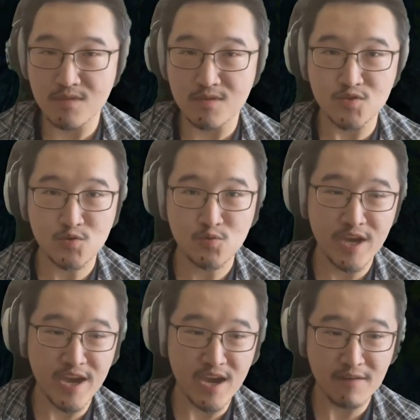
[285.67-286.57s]
So
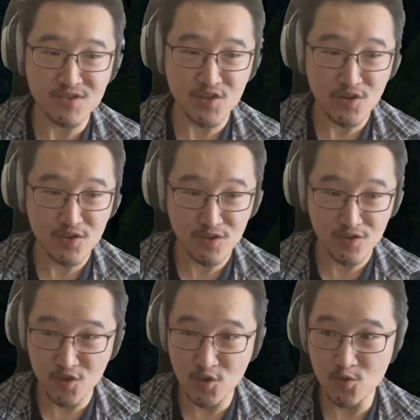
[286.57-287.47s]
we have started a
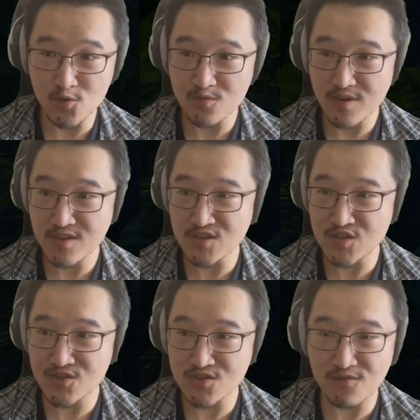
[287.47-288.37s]
new
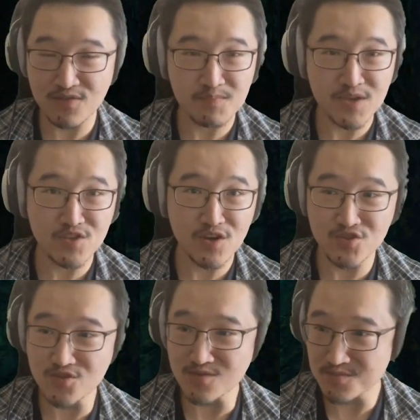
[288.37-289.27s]
instance of the mini dungeon.